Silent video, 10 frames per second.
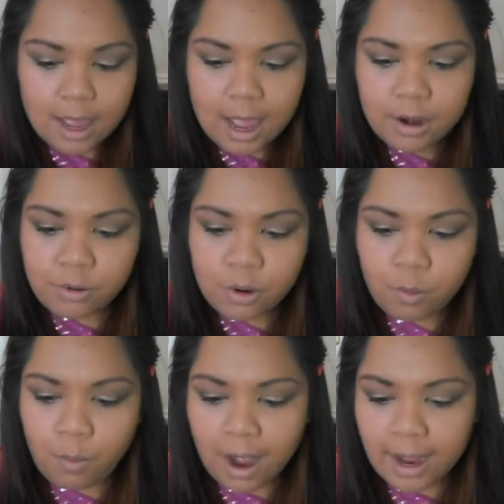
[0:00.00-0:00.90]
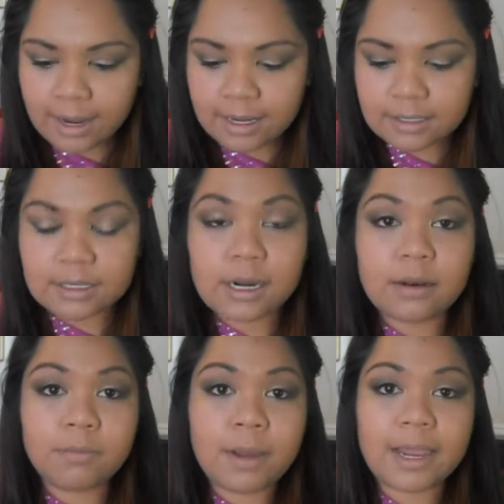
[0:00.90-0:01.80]
I don't know why it did,
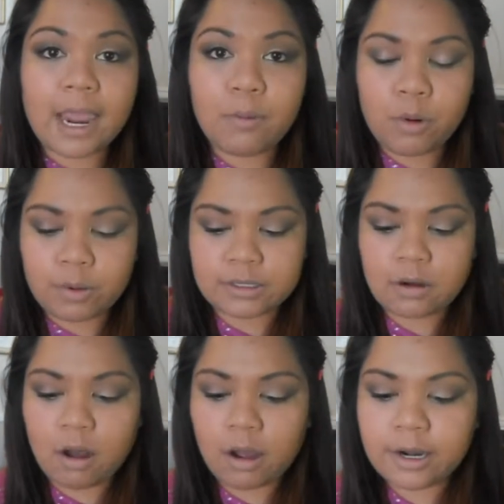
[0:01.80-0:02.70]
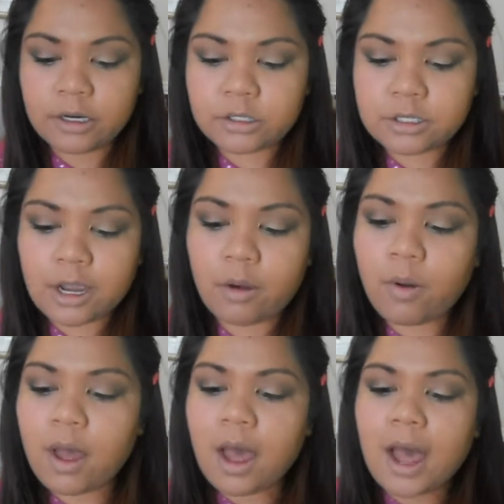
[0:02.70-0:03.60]
my camera wasn't on,
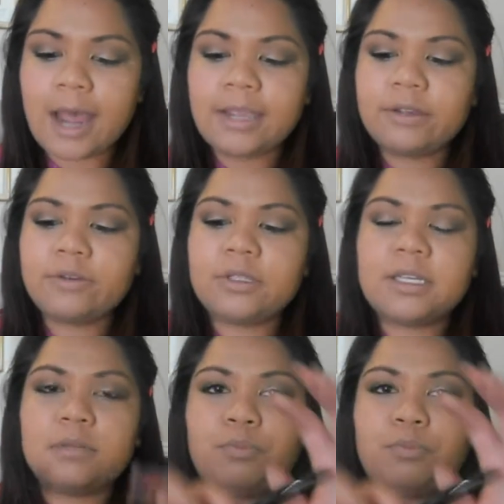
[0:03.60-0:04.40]
so I used this